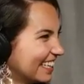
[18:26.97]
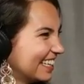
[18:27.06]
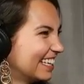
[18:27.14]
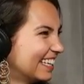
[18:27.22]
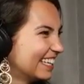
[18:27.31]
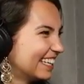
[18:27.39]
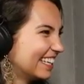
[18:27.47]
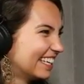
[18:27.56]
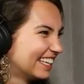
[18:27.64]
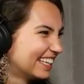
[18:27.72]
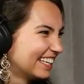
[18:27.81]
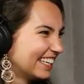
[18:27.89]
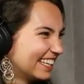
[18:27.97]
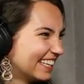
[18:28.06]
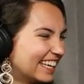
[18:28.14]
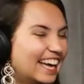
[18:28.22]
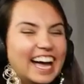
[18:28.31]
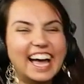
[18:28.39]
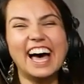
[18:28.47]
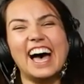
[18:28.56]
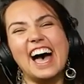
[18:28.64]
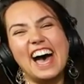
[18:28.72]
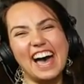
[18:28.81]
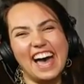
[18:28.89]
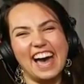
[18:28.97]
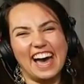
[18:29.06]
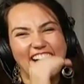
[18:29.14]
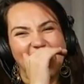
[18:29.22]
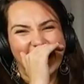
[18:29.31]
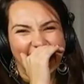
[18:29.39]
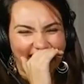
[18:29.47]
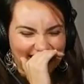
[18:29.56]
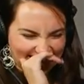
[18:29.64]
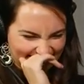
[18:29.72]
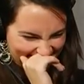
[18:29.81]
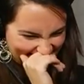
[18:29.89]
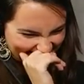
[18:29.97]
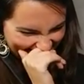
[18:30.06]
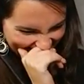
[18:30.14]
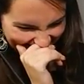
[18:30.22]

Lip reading: The person shown says nothing.